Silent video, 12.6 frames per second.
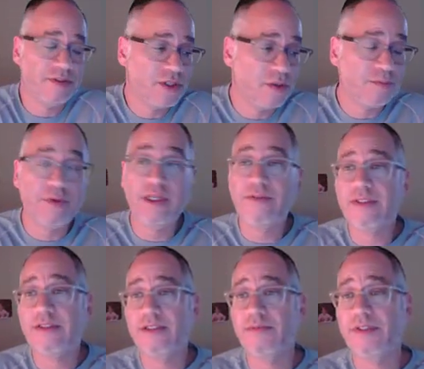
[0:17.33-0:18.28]
So
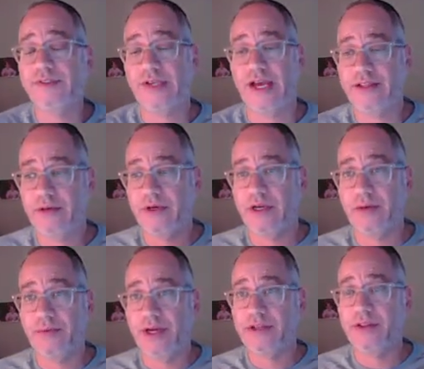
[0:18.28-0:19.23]
previously we said that we're going
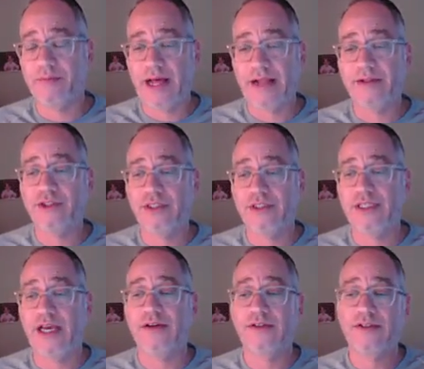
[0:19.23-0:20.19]
to break the balance sheet
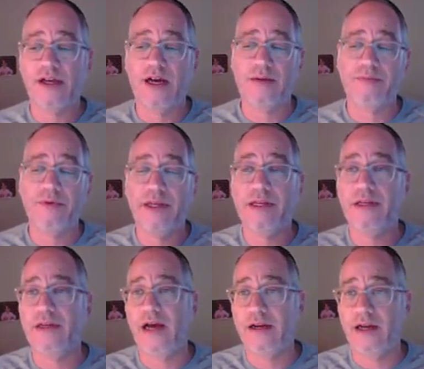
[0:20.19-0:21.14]
down into operating
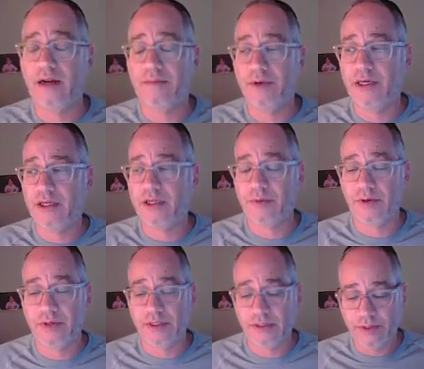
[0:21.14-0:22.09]
and non-operating components,